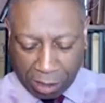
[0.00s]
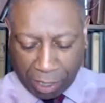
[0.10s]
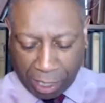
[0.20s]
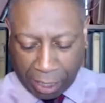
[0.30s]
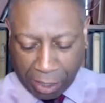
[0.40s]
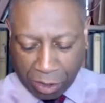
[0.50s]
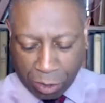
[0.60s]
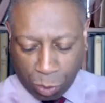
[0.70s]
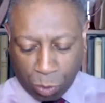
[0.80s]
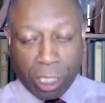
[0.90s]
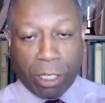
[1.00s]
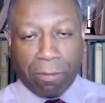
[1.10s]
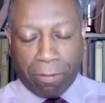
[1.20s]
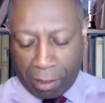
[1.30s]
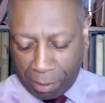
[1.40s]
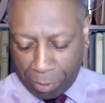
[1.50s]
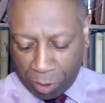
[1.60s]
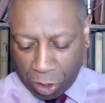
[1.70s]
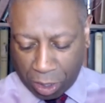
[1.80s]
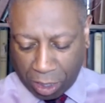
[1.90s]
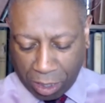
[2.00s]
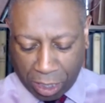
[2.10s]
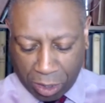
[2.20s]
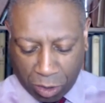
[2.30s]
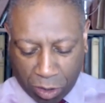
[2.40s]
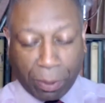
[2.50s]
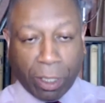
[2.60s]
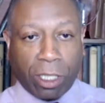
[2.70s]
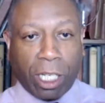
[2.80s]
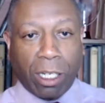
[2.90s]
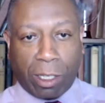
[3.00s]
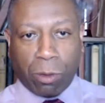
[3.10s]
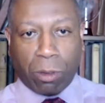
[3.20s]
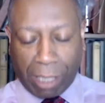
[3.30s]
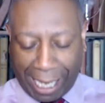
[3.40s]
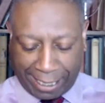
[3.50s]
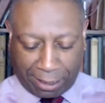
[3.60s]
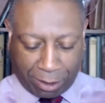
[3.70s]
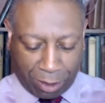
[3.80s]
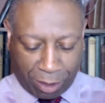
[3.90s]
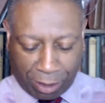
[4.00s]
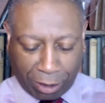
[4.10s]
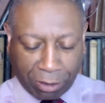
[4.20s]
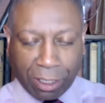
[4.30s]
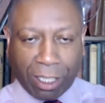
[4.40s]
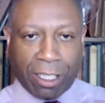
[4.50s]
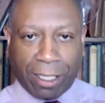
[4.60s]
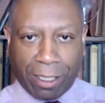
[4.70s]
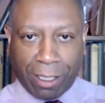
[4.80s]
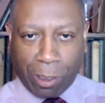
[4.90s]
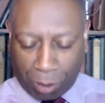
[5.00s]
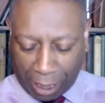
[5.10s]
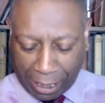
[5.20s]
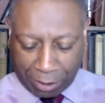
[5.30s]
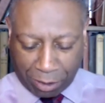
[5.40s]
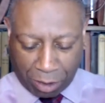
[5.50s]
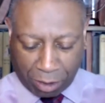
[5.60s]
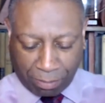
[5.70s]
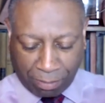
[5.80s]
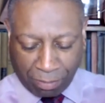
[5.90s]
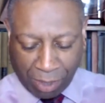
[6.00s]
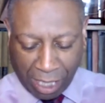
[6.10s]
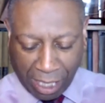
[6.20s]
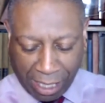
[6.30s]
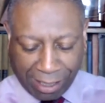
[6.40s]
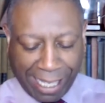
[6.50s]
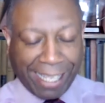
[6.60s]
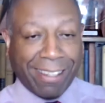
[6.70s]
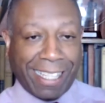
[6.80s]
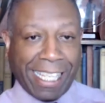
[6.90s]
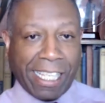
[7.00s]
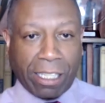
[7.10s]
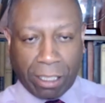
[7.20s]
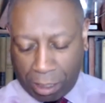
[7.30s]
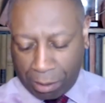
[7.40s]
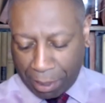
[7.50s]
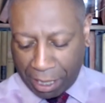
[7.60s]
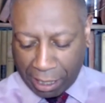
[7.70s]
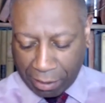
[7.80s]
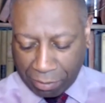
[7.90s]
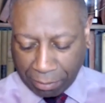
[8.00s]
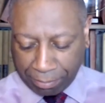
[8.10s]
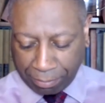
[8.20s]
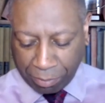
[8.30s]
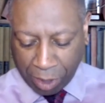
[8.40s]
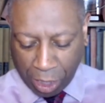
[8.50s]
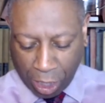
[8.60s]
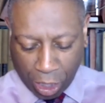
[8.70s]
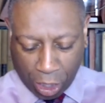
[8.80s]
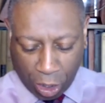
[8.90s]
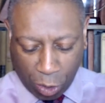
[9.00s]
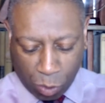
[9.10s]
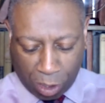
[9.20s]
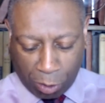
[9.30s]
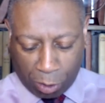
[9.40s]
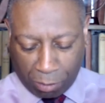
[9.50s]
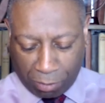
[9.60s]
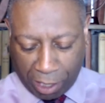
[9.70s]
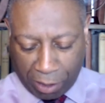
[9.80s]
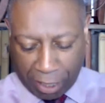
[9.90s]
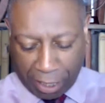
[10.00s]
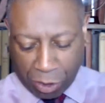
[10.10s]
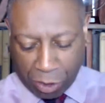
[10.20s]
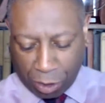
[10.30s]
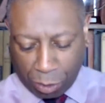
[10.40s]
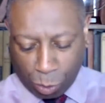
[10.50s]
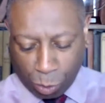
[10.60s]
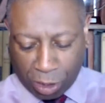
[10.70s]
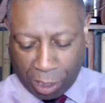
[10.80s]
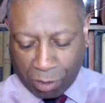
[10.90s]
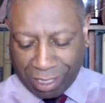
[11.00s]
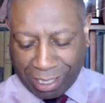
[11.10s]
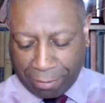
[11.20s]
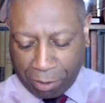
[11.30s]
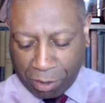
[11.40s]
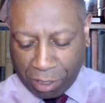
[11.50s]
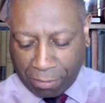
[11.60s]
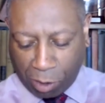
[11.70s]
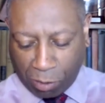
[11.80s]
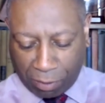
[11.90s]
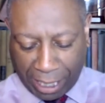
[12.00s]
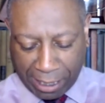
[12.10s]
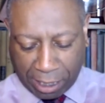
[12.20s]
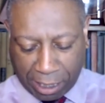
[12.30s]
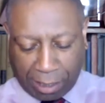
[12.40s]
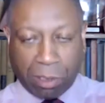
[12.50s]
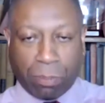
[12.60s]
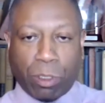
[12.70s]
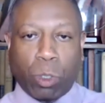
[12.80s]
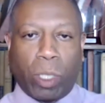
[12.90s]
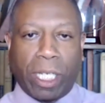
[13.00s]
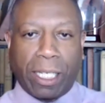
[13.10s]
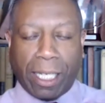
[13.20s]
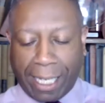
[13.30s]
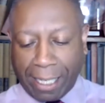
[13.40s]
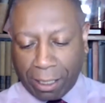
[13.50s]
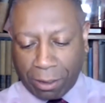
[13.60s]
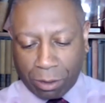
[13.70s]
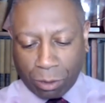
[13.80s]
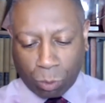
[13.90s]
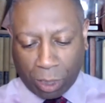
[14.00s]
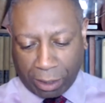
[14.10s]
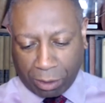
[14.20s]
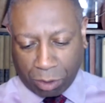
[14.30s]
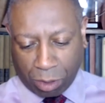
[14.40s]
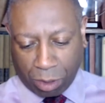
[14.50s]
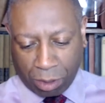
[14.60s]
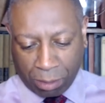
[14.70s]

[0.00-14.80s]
variation is also very much contingent upon local actors, and I'll underline local actors, their thinking and behaviour. Huge local variation and also different devolved landscapes between England and Wales.